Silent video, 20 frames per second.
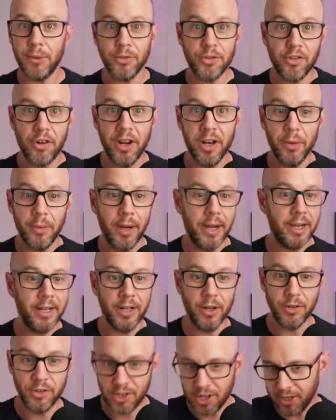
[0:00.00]
straight away, you
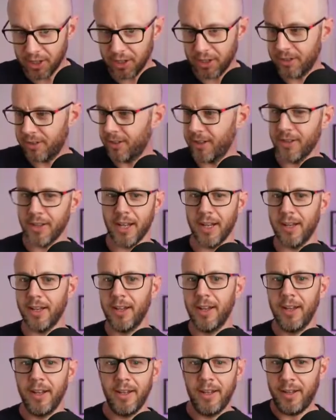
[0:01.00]
know, dinner and then
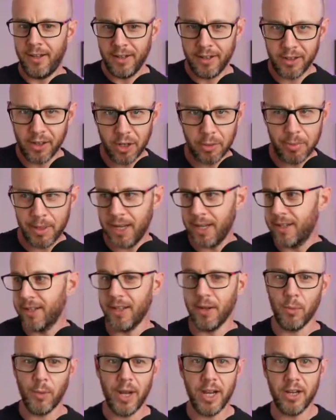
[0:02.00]
go to bed and
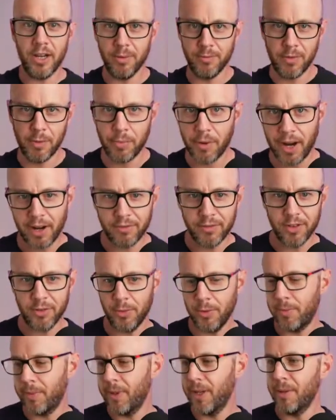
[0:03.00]
then wake up for breakfast
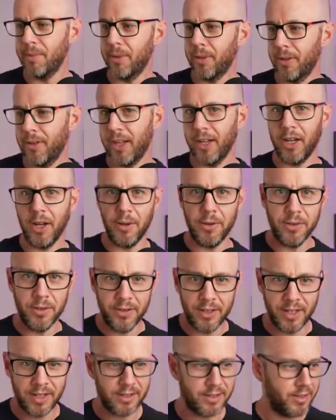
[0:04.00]
with people, then go and do
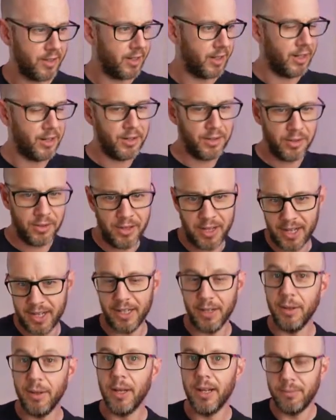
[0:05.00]
this and go and do that.
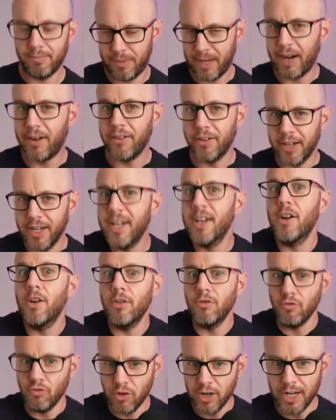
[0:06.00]
Apparently
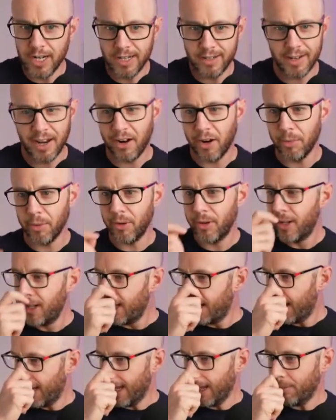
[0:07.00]
really terrible,
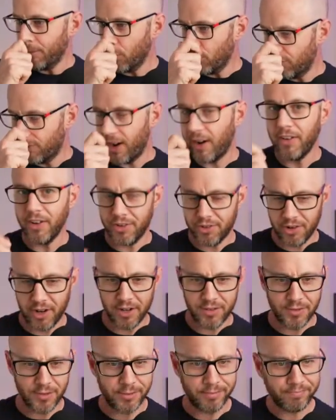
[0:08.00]
or very
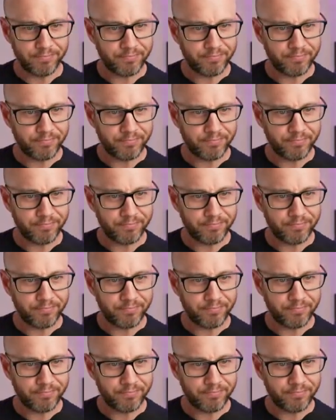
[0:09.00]
stressful.